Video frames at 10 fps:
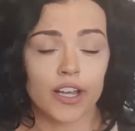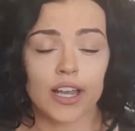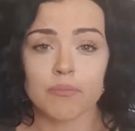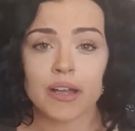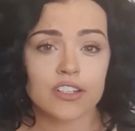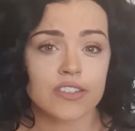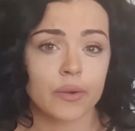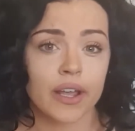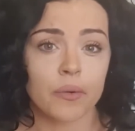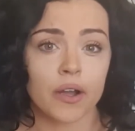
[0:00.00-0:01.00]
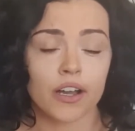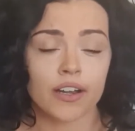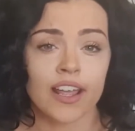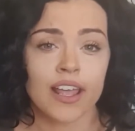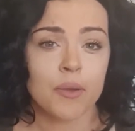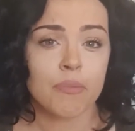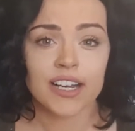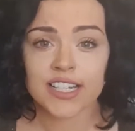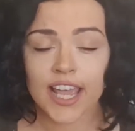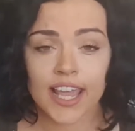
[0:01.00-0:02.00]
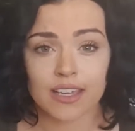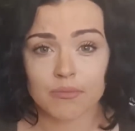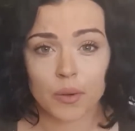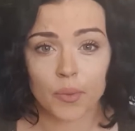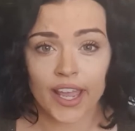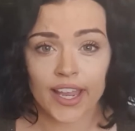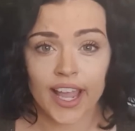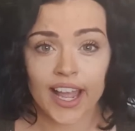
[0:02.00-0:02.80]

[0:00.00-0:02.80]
I'm back to square one, back to hating my weight,